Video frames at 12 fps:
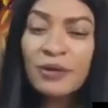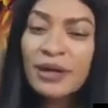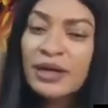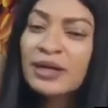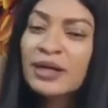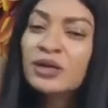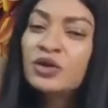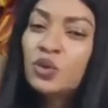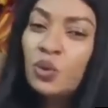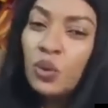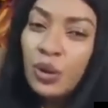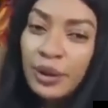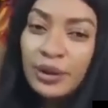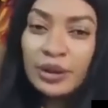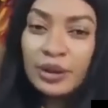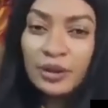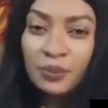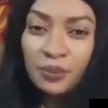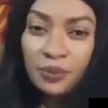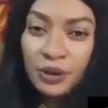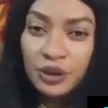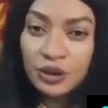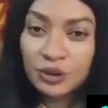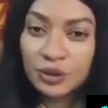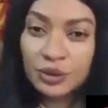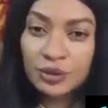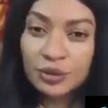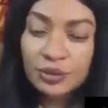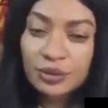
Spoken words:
rather than dwell in depression,